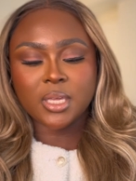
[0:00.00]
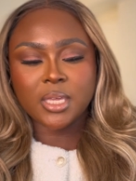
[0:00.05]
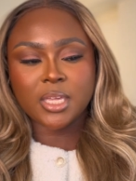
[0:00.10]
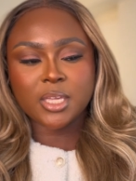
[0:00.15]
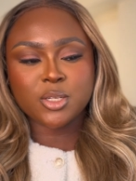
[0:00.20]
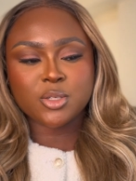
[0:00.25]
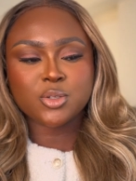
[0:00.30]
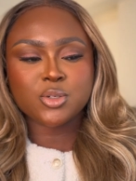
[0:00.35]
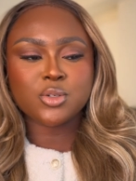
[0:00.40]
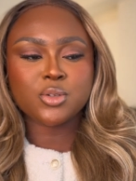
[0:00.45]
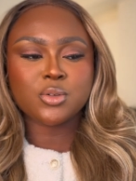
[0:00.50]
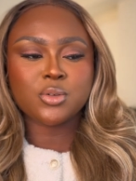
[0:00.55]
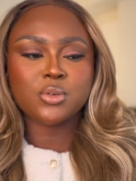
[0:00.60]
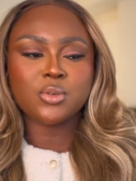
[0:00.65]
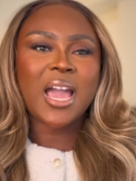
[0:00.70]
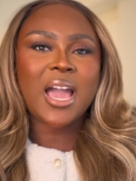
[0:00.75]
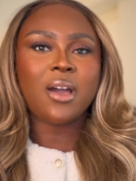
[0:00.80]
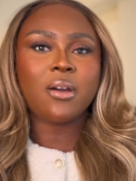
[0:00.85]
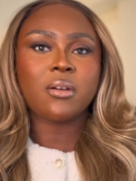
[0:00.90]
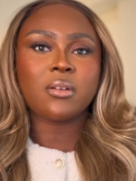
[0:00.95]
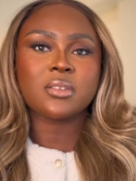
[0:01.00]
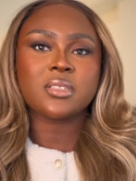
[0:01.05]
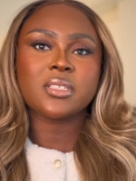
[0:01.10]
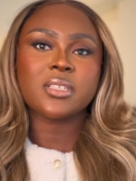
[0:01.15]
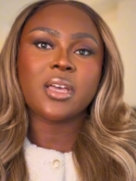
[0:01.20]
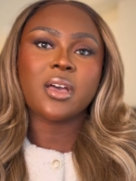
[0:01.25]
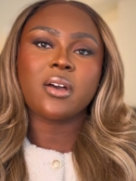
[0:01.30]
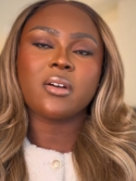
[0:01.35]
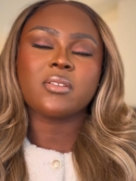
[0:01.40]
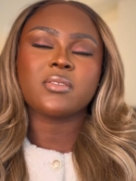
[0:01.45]
into
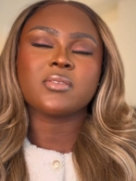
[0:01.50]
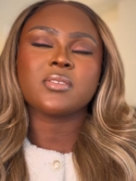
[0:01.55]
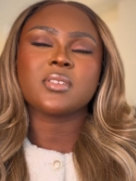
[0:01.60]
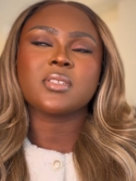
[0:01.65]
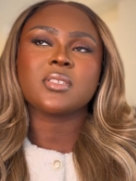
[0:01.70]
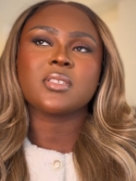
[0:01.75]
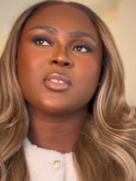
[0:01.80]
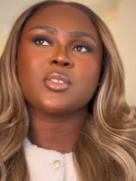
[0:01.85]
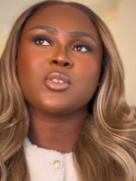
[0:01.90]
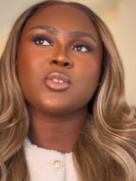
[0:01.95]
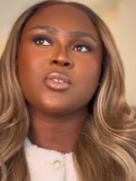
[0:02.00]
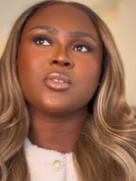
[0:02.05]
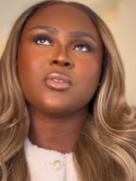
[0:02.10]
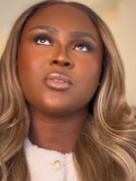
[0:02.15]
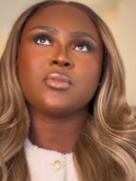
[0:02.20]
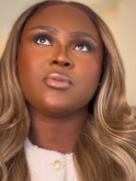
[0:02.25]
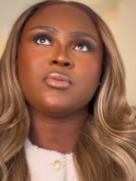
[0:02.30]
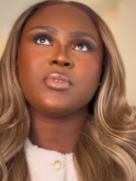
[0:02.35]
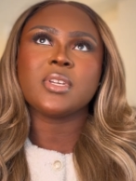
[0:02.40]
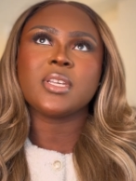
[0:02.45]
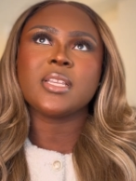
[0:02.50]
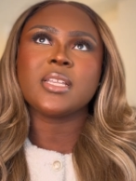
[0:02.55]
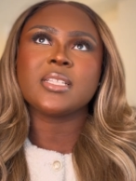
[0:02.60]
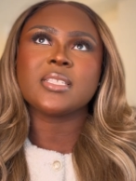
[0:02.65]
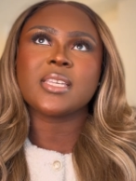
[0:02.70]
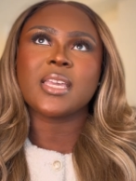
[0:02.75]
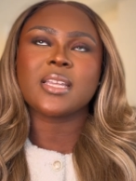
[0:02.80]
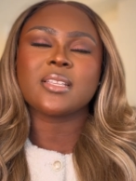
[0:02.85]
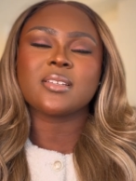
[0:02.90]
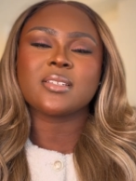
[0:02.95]
ourselves to really
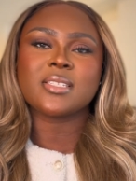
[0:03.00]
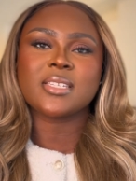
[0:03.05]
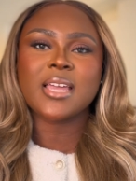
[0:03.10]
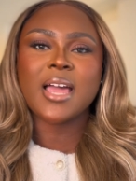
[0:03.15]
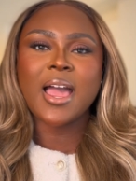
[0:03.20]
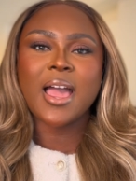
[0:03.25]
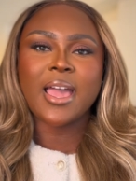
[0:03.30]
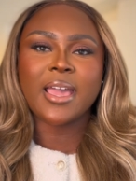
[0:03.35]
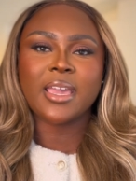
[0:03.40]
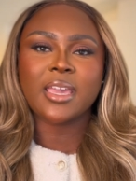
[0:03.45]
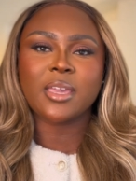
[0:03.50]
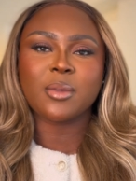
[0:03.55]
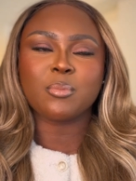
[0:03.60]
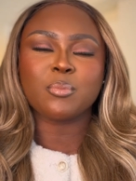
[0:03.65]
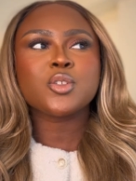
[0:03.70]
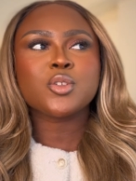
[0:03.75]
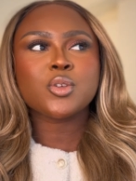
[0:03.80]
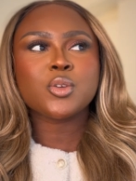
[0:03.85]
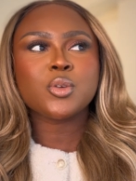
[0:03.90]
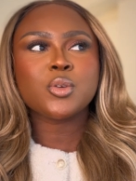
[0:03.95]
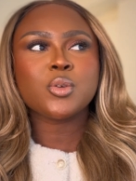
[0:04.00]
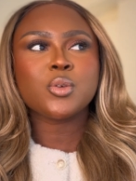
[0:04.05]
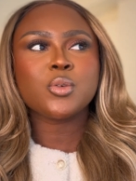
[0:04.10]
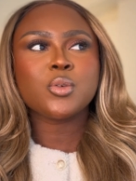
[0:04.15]
take the time to